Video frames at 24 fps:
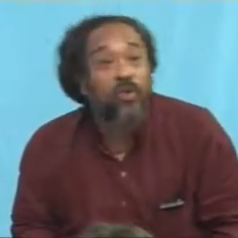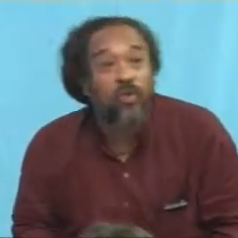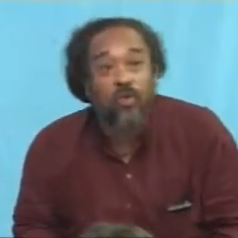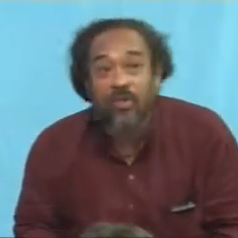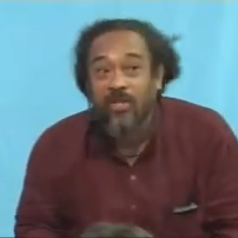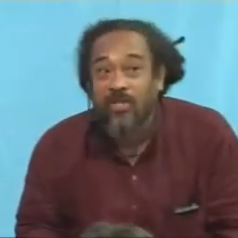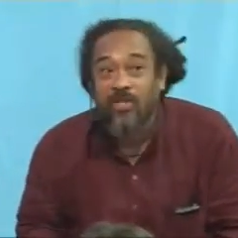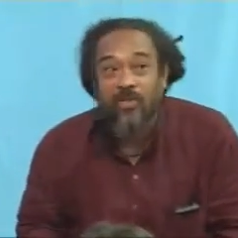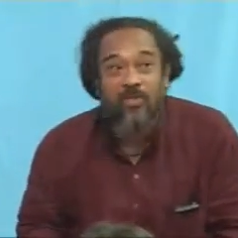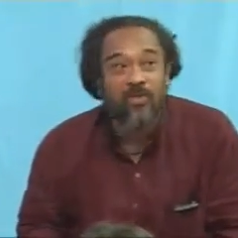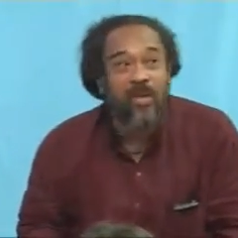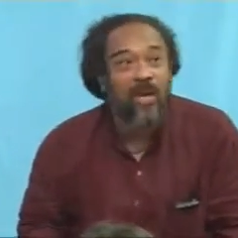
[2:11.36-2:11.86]
No,
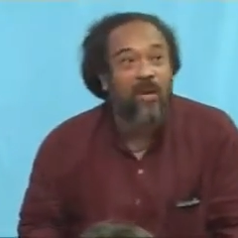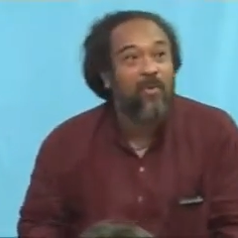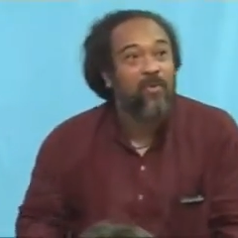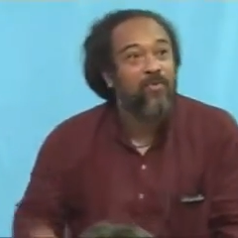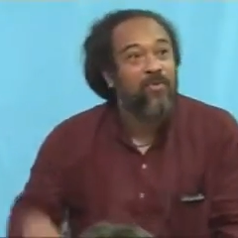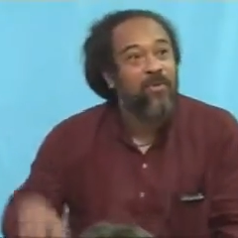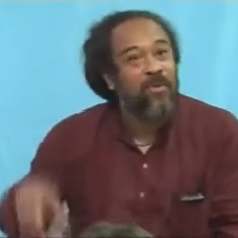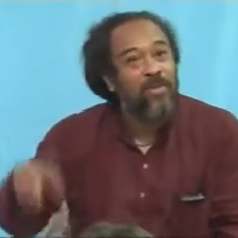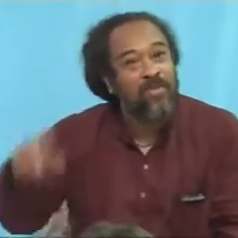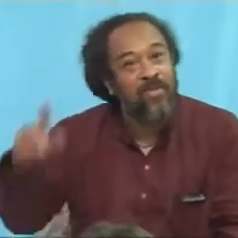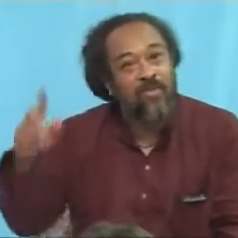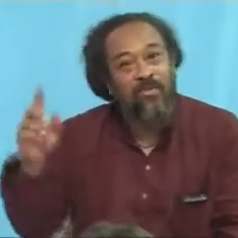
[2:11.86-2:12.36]
don't describe.
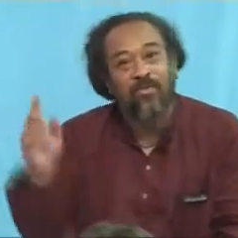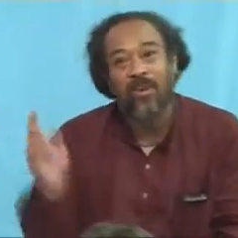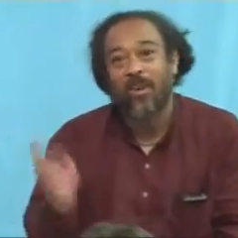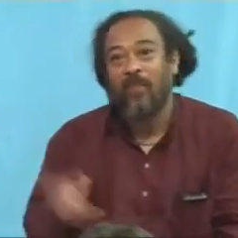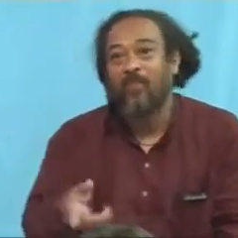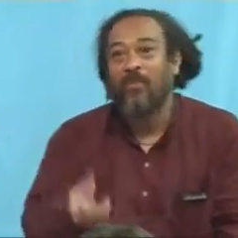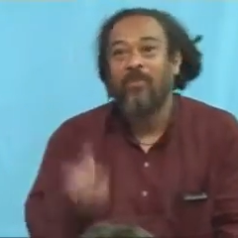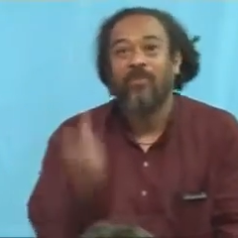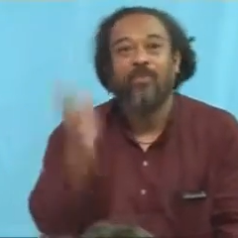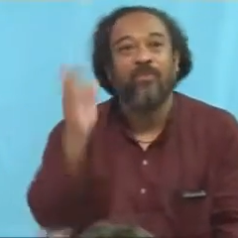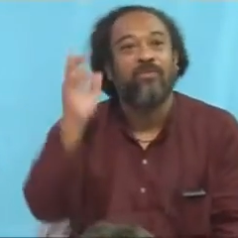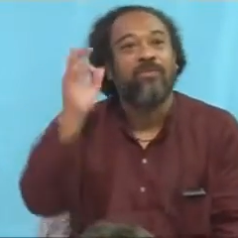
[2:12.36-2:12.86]
If you
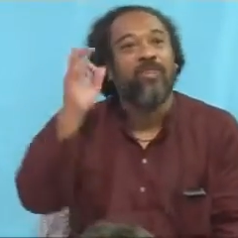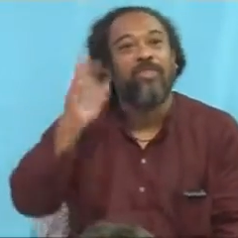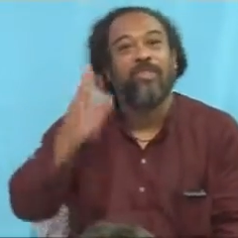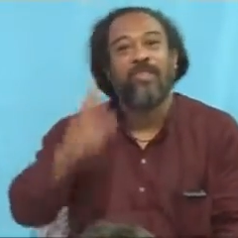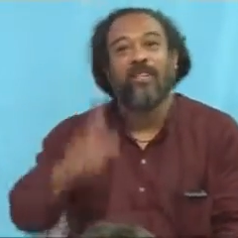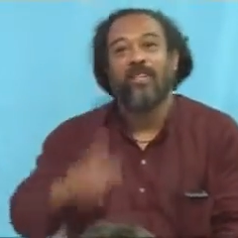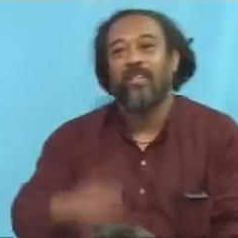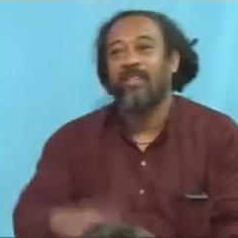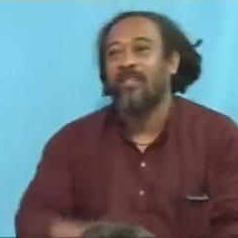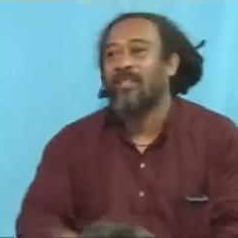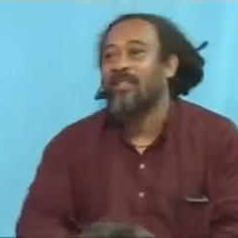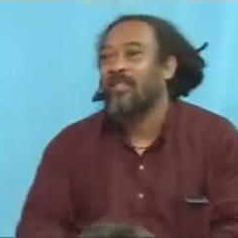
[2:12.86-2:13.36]
describe it, you have
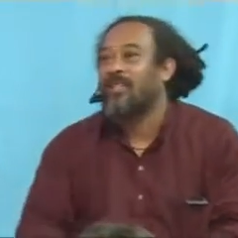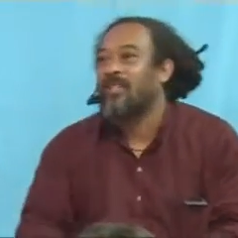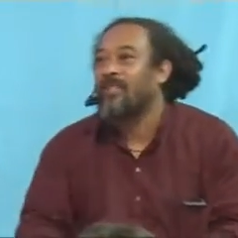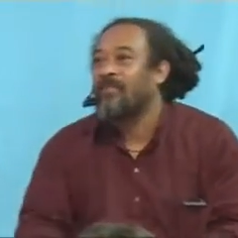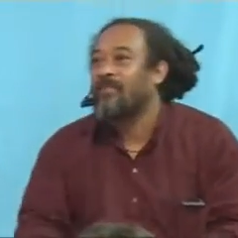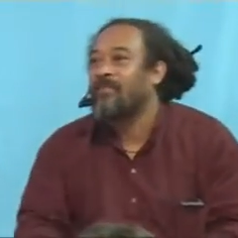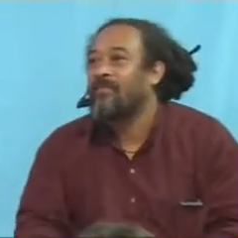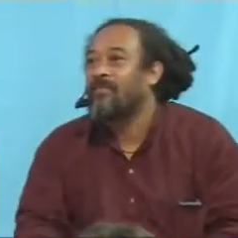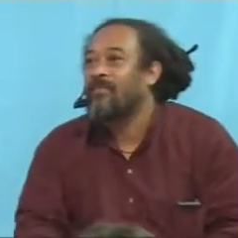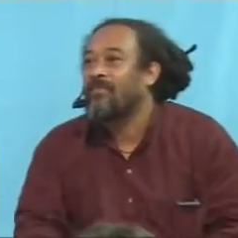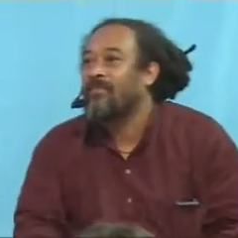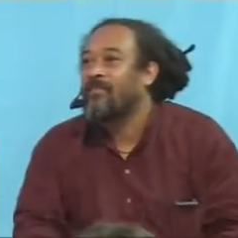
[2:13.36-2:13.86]
not done it.
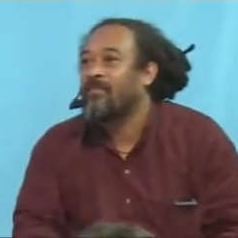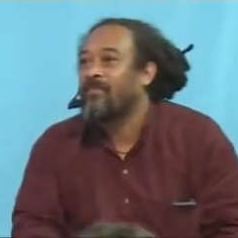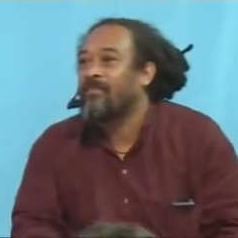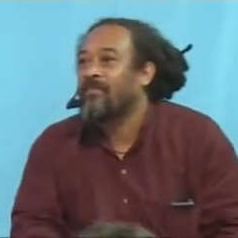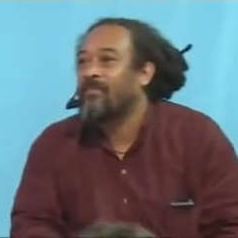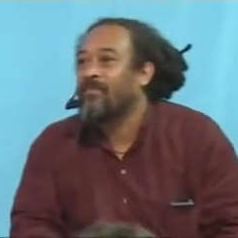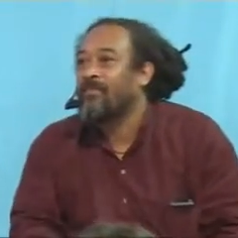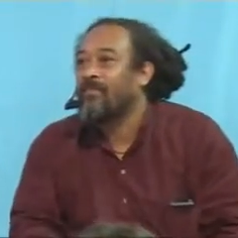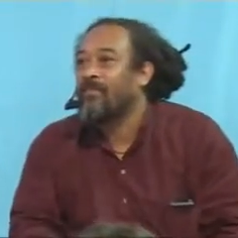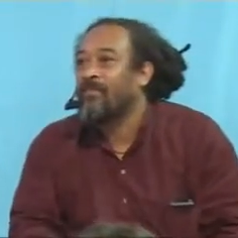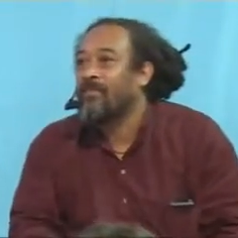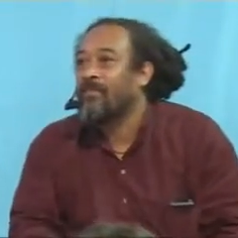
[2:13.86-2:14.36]

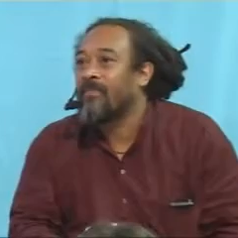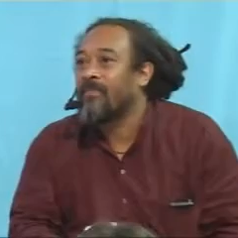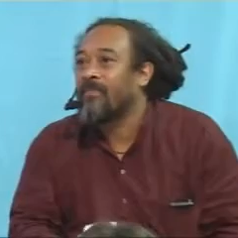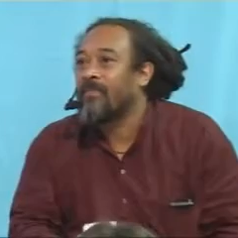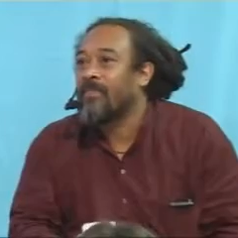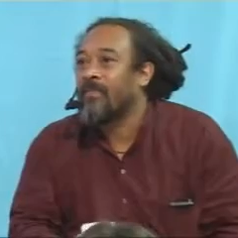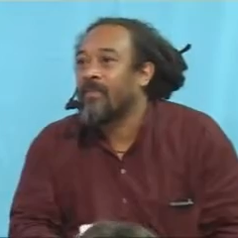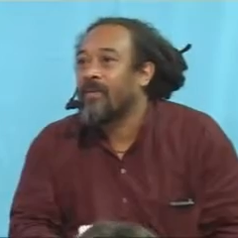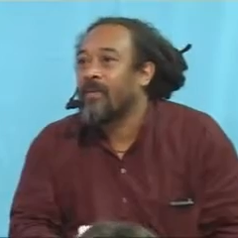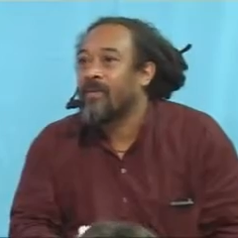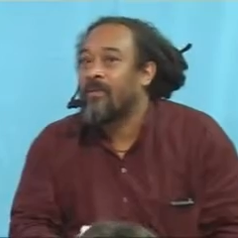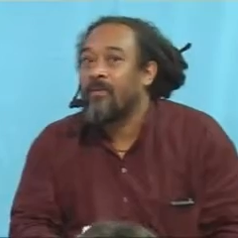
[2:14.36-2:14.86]

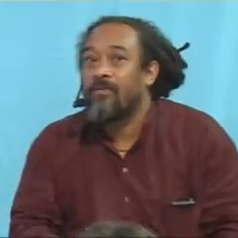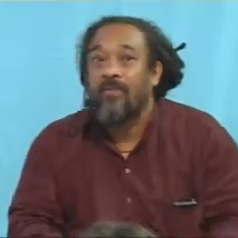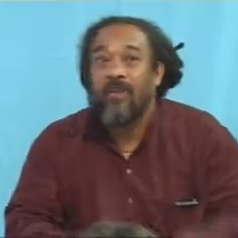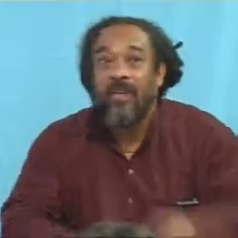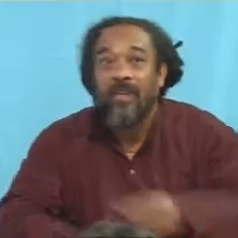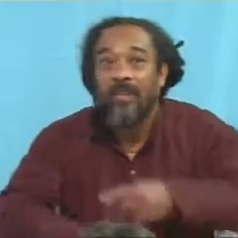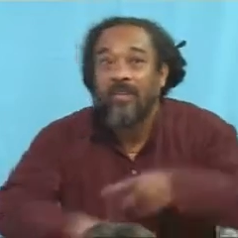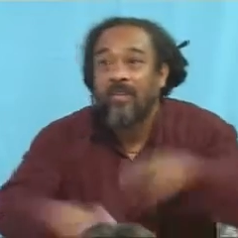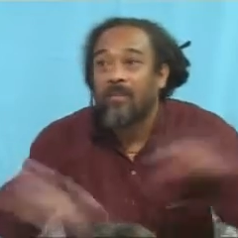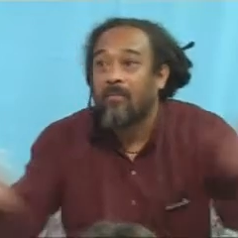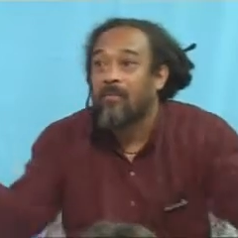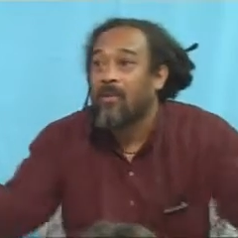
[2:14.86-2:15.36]

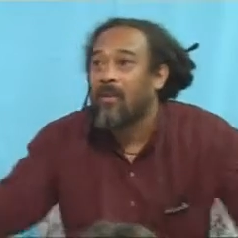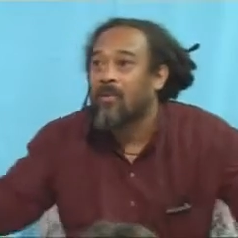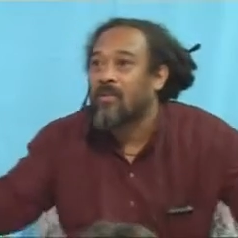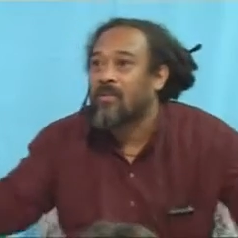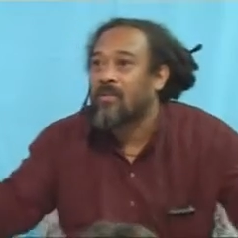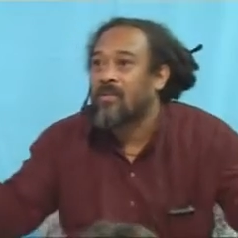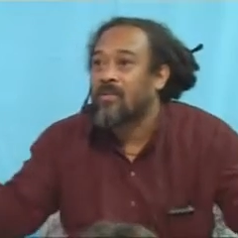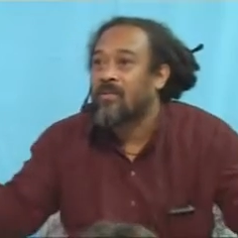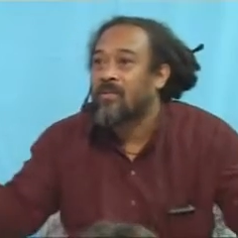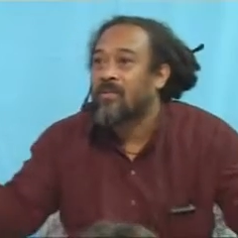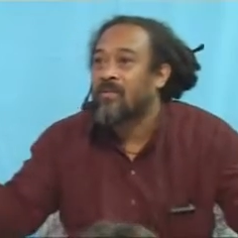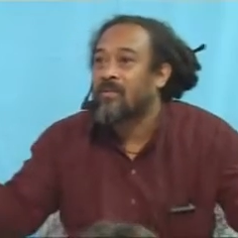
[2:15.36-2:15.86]
Forget
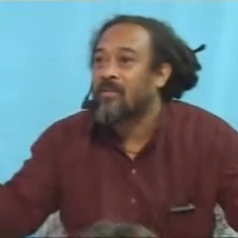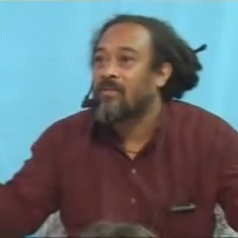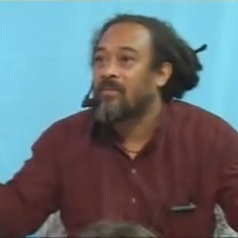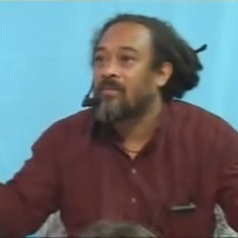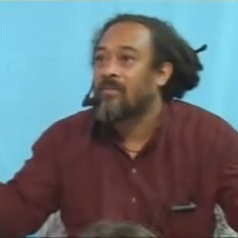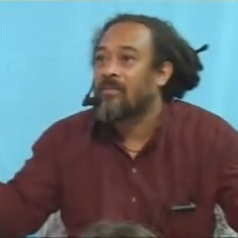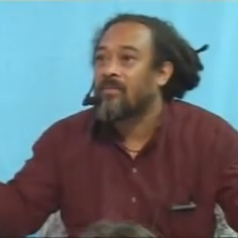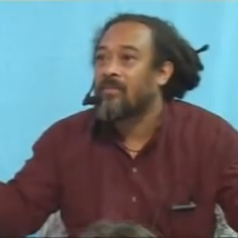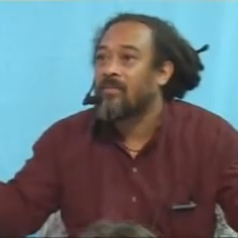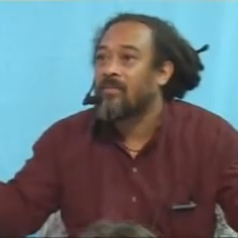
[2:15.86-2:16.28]
about it.